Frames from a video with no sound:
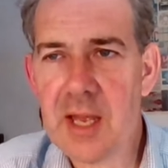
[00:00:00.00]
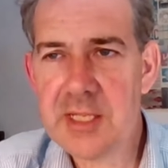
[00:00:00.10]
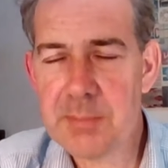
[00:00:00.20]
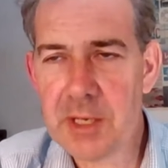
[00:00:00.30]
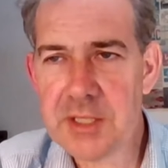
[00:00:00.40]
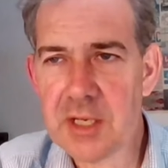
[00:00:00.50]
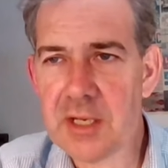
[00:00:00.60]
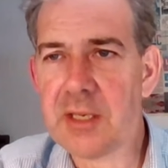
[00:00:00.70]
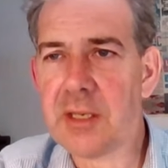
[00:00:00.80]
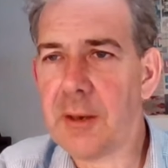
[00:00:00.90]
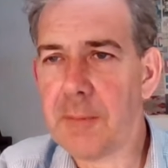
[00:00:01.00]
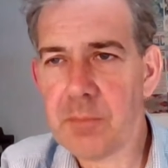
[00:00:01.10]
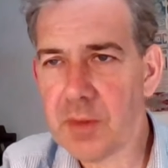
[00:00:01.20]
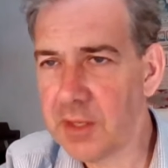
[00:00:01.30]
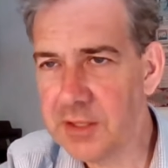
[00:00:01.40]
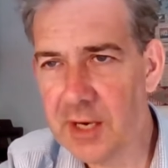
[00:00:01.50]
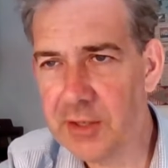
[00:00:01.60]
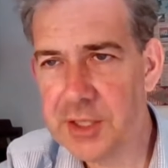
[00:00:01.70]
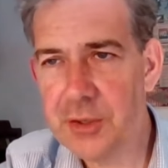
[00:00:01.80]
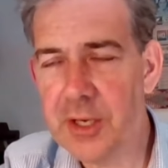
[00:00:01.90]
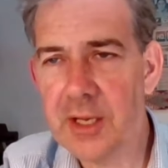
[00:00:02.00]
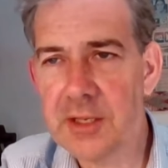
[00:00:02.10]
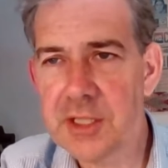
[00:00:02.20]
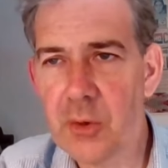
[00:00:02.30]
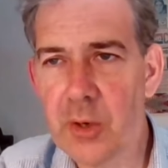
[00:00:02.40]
Azerbaijan, territory and so